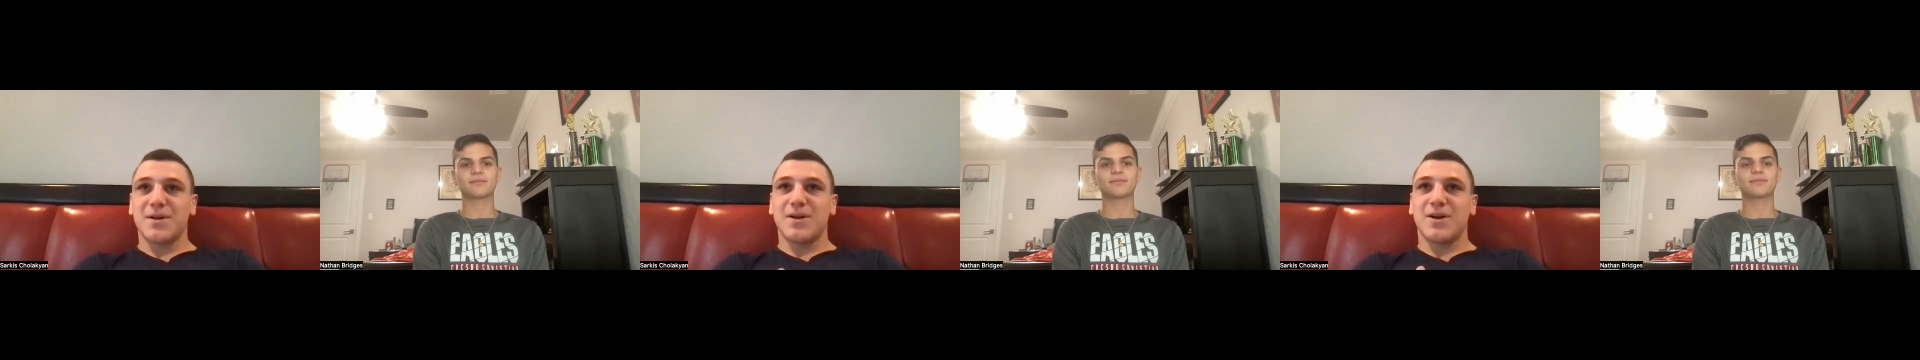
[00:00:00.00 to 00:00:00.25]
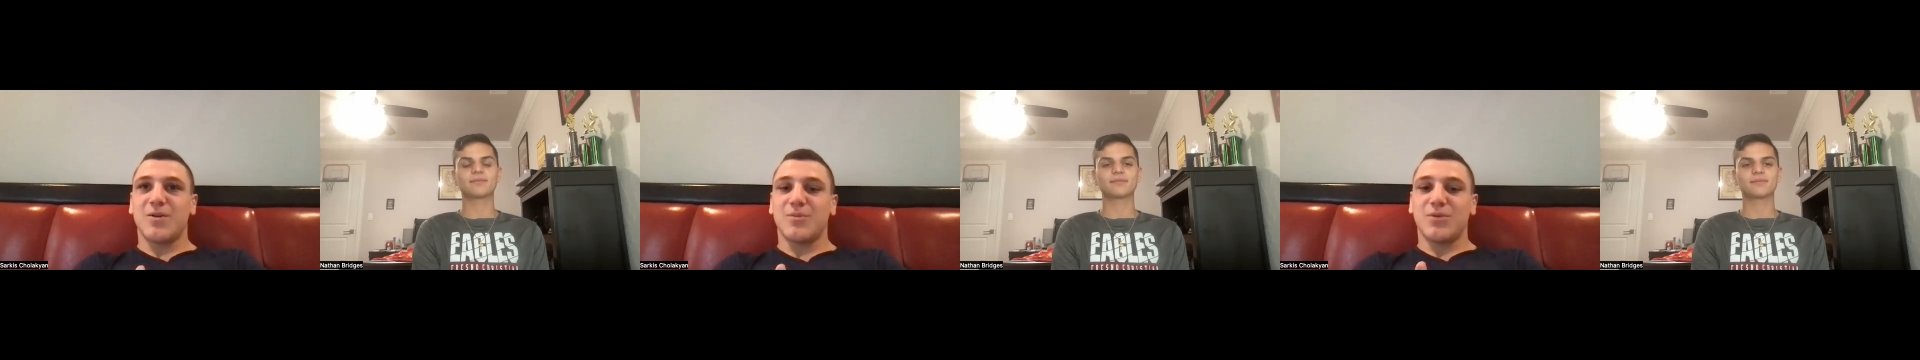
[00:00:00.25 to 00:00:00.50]

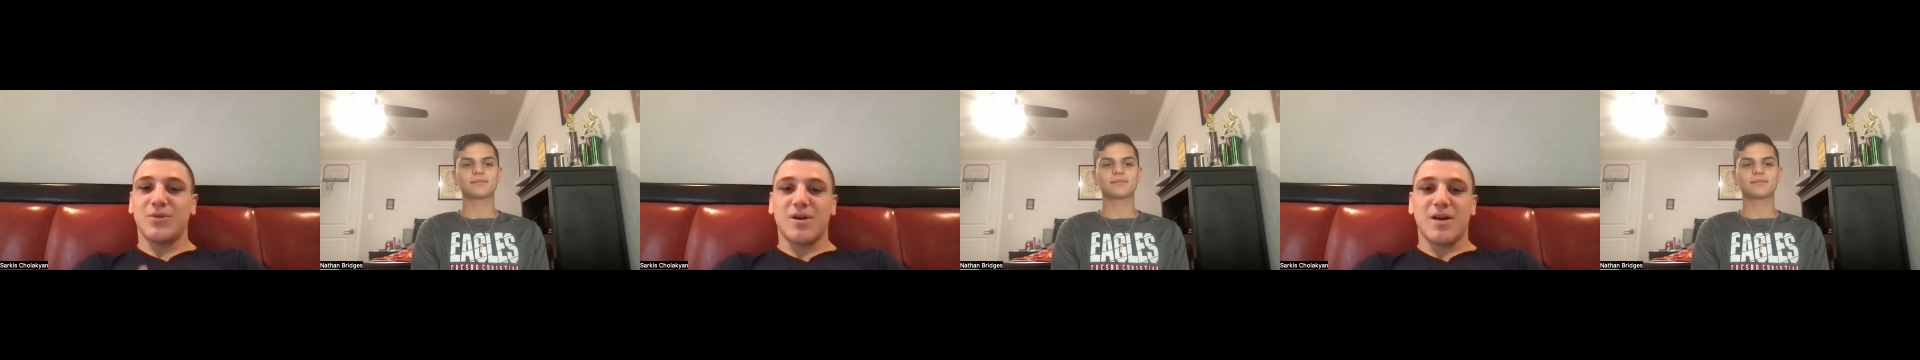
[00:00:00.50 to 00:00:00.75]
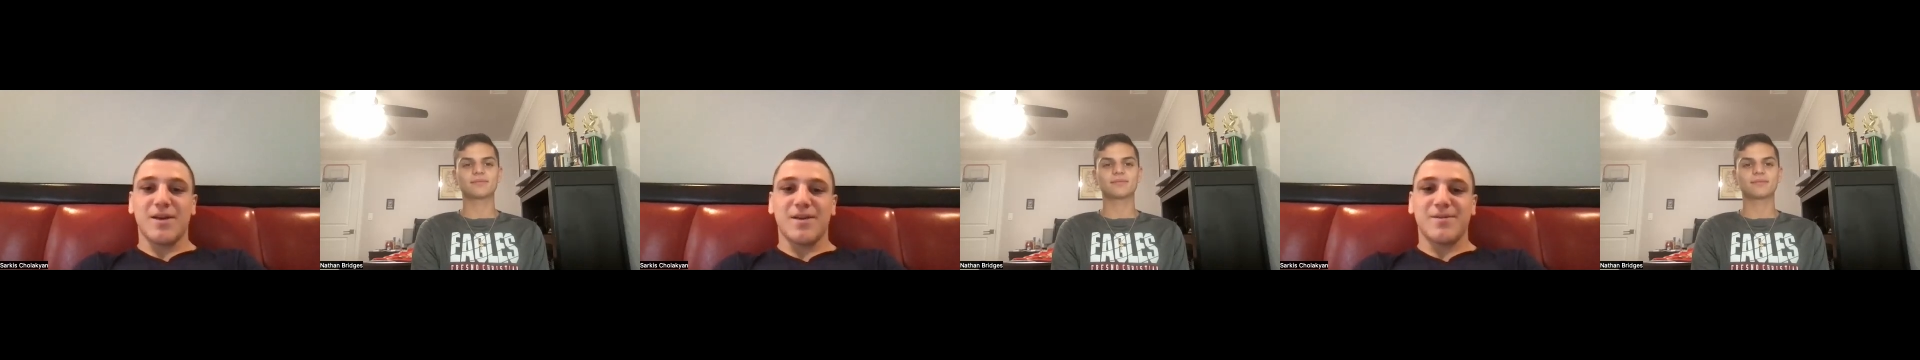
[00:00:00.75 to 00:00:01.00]
Speaker 1: humble.
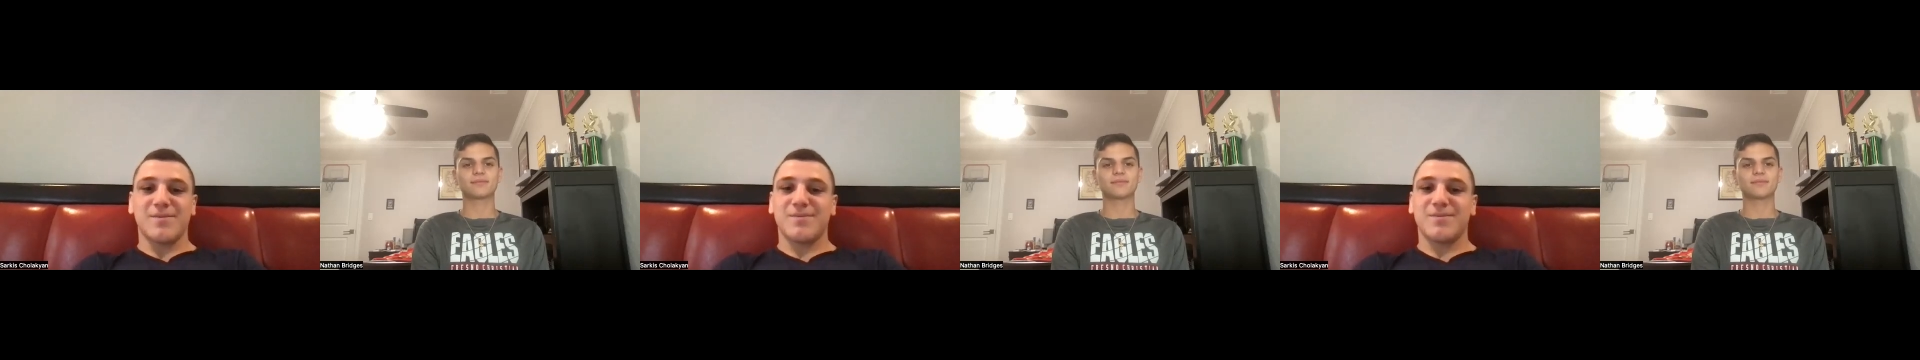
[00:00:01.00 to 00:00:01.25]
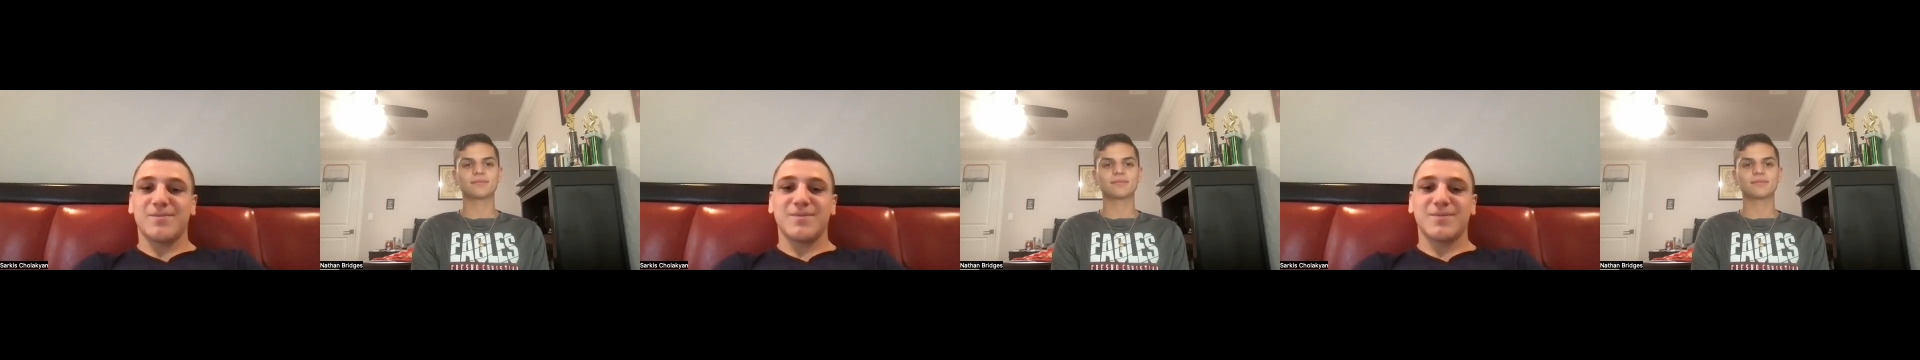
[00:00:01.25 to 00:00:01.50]
I
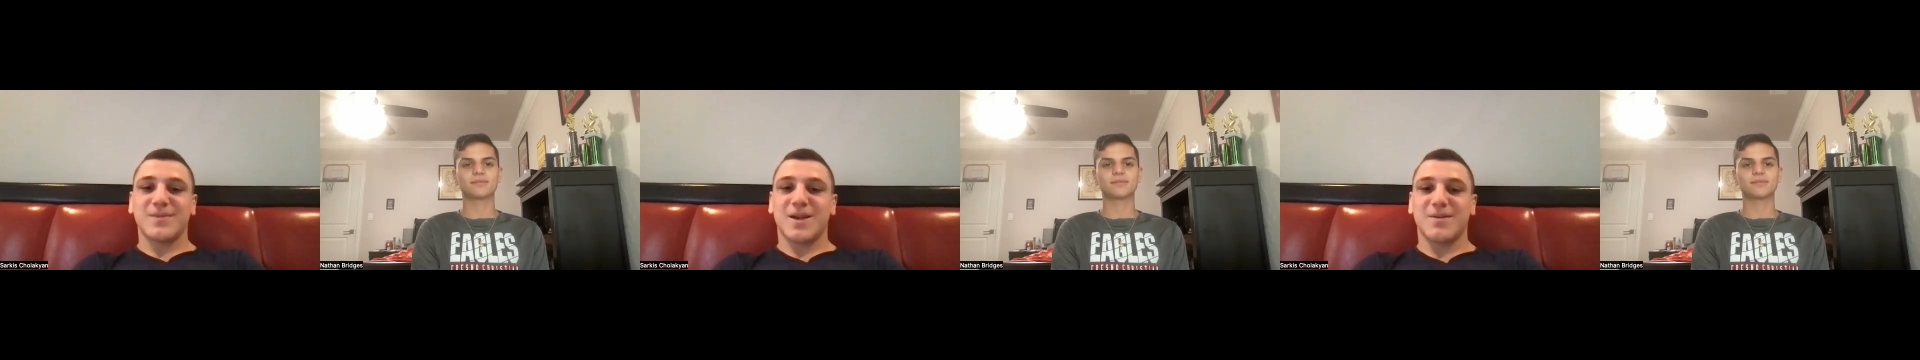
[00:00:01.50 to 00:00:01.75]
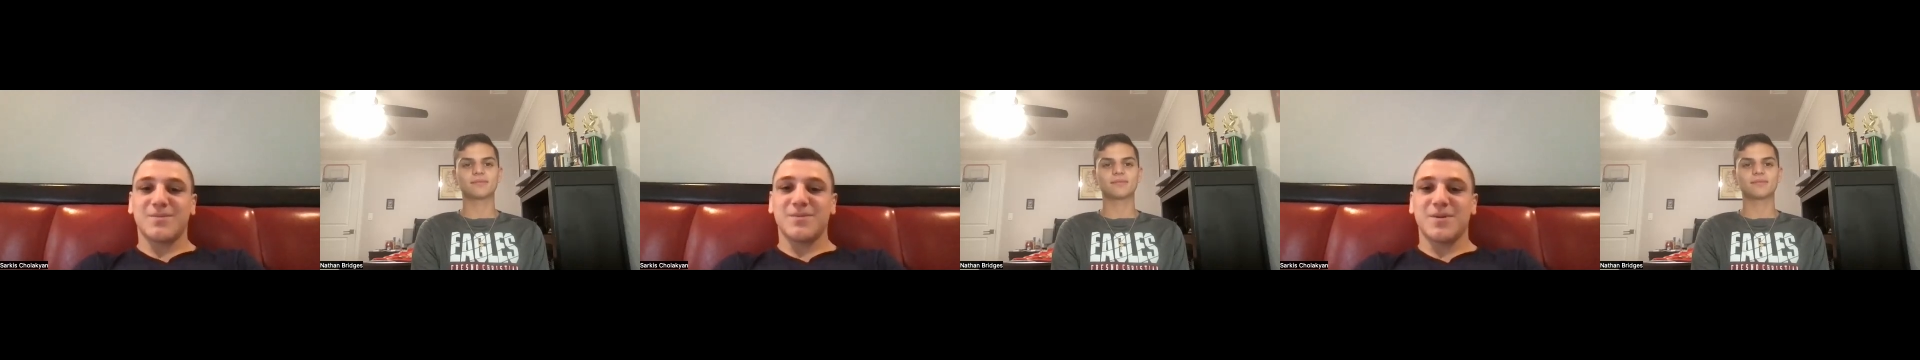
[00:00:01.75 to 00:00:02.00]

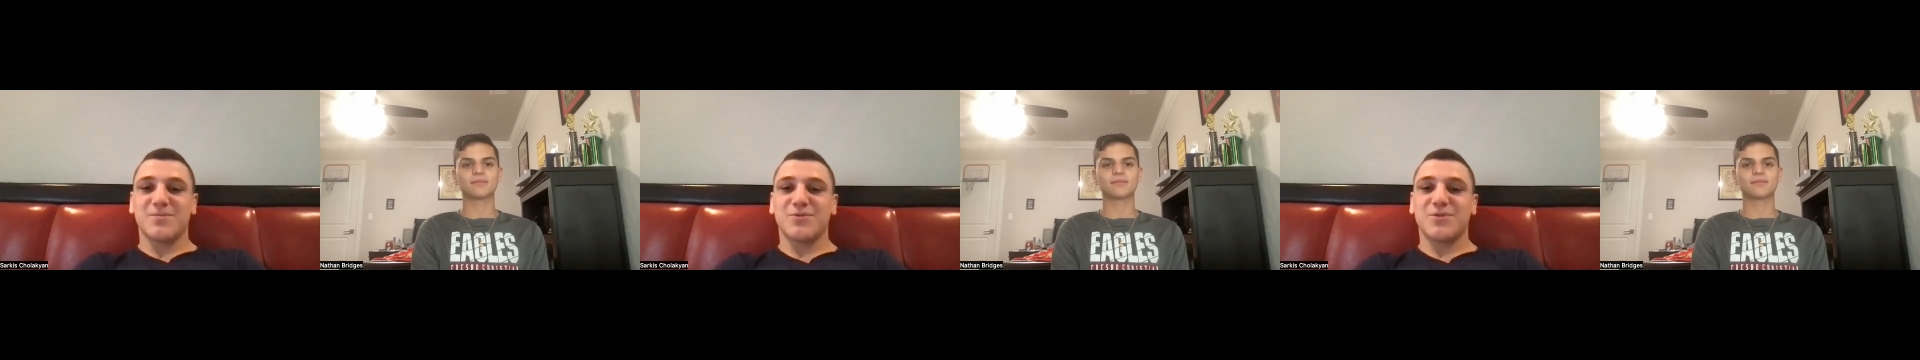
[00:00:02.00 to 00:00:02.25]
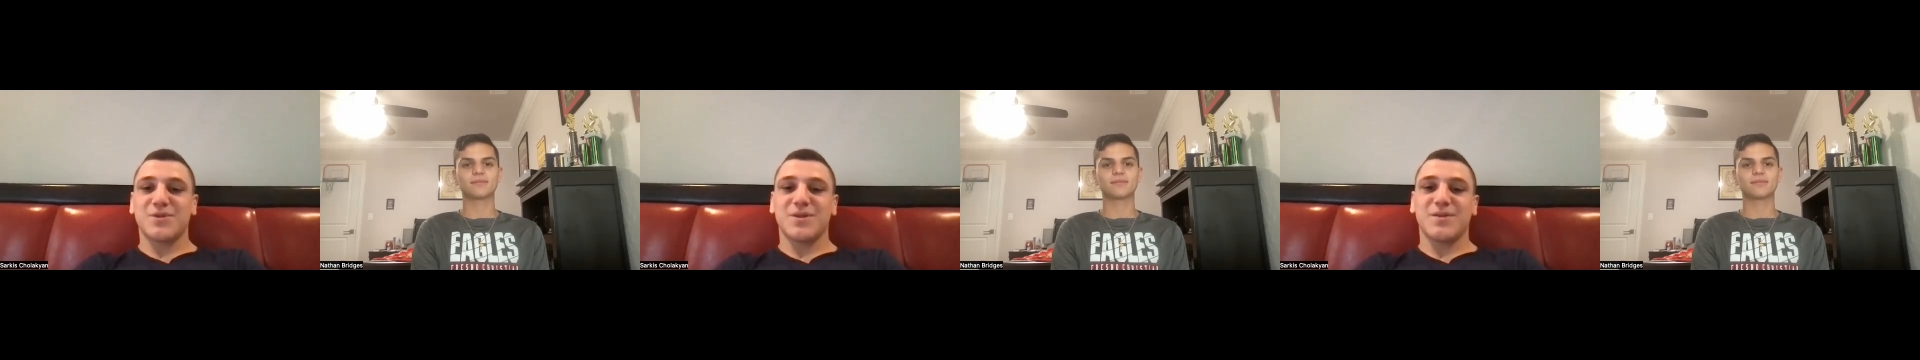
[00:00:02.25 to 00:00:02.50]
I'm I'm
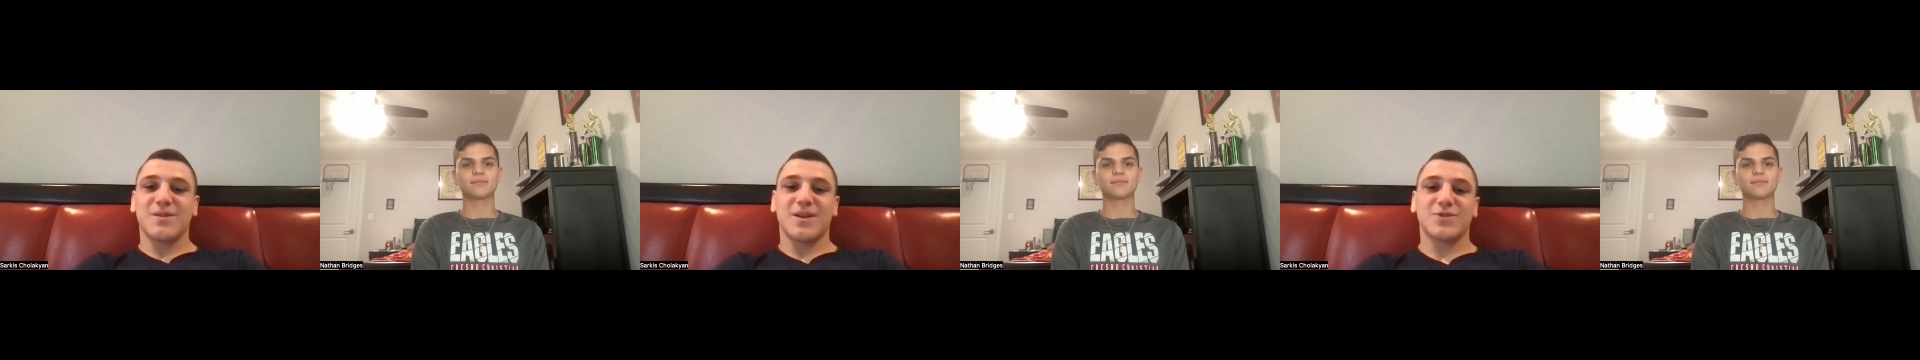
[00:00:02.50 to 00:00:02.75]
pretty I